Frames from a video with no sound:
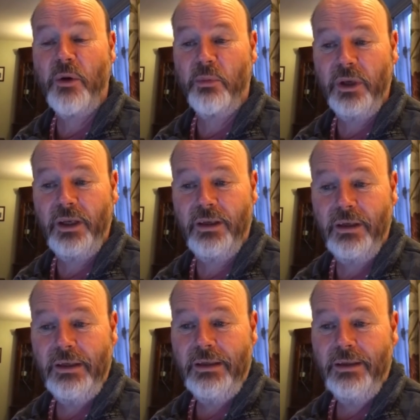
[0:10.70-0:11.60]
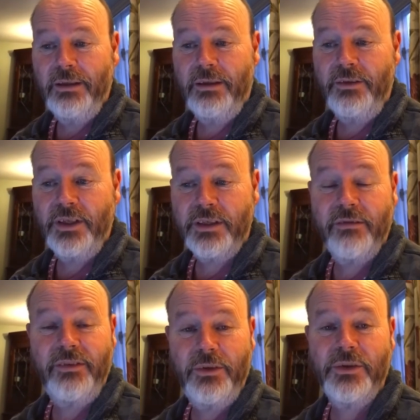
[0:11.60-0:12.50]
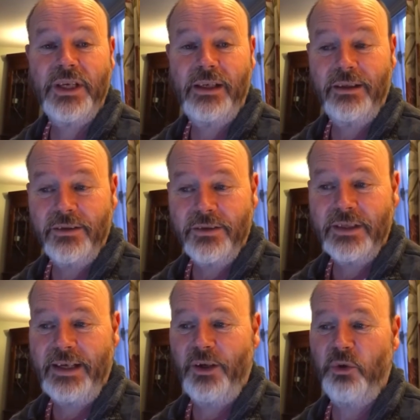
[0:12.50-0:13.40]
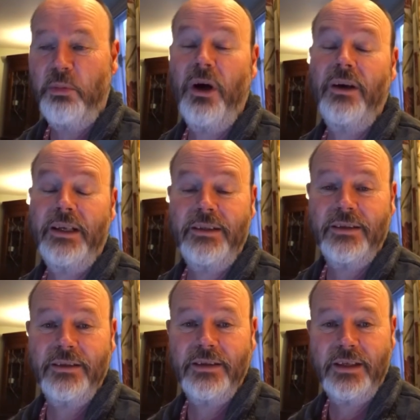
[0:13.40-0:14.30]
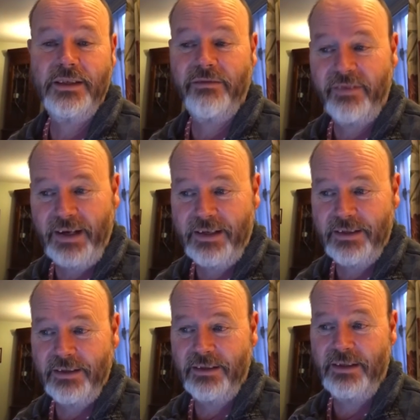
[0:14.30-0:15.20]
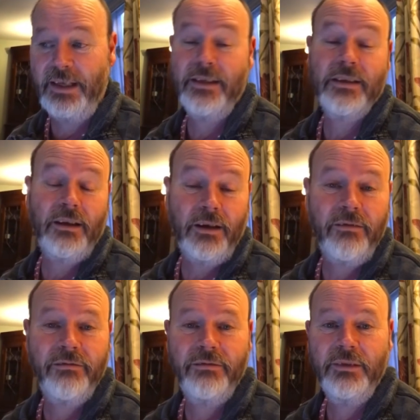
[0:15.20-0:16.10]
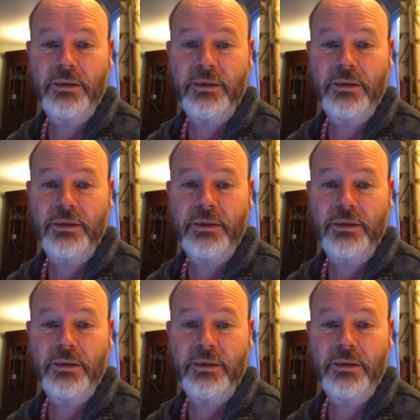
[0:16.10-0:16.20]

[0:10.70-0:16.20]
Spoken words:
in just a few seconds how Parkinson's has affected Dean's life,